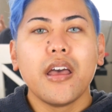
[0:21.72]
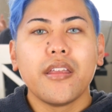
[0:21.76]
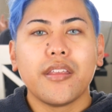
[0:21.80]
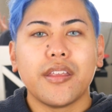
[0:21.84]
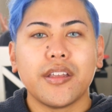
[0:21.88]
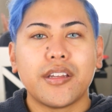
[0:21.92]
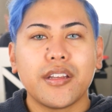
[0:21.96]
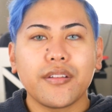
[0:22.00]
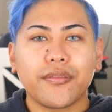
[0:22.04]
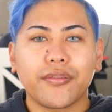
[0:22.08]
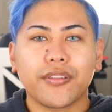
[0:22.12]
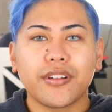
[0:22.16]

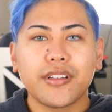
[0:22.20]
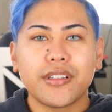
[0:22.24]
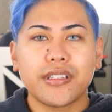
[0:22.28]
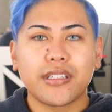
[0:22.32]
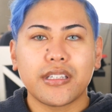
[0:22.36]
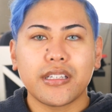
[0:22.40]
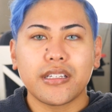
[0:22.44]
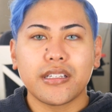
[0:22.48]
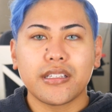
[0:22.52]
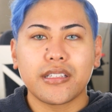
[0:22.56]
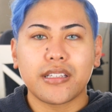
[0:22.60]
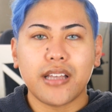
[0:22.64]
the
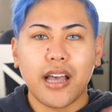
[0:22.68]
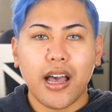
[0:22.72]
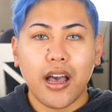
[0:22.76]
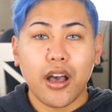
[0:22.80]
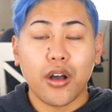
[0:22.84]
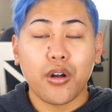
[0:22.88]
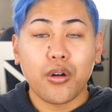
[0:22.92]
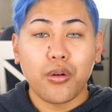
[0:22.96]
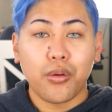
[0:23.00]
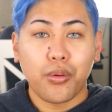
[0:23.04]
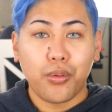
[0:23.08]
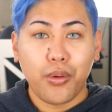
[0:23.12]
differences
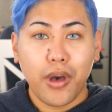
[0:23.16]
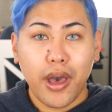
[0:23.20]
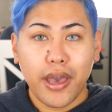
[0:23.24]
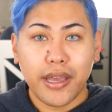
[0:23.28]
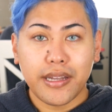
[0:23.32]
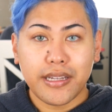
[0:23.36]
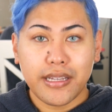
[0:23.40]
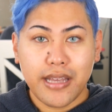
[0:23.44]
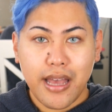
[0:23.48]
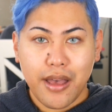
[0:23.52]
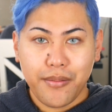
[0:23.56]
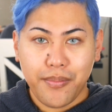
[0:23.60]
are
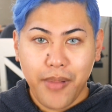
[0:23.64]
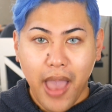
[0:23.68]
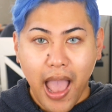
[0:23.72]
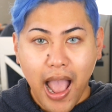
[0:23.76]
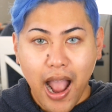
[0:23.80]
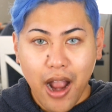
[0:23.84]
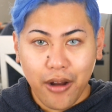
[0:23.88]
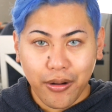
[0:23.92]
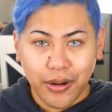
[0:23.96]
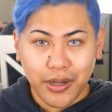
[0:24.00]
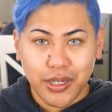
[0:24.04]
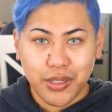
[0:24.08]
quite
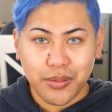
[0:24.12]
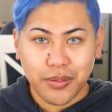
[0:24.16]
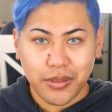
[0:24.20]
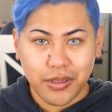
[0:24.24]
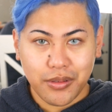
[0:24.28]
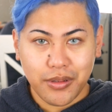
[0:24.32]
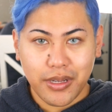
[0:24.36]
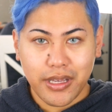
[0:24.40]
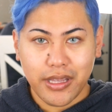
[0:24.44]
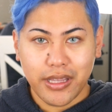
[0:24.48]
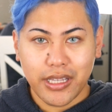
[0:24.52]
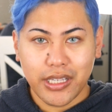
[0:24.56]
apparent
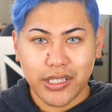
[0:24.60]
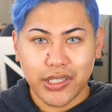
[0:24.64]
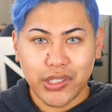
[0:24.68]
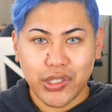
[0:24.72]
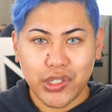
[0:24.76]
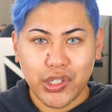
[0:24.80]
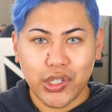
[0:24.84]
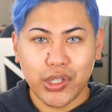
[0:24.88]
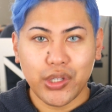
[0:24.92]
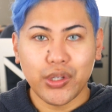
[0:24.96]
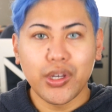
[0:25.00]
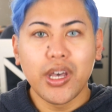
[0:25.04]
between
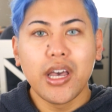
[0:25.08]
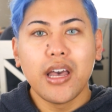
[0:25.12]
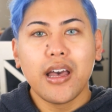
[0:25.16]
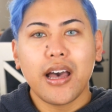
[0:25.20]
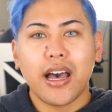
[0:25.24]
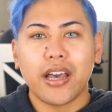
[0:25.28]
these two.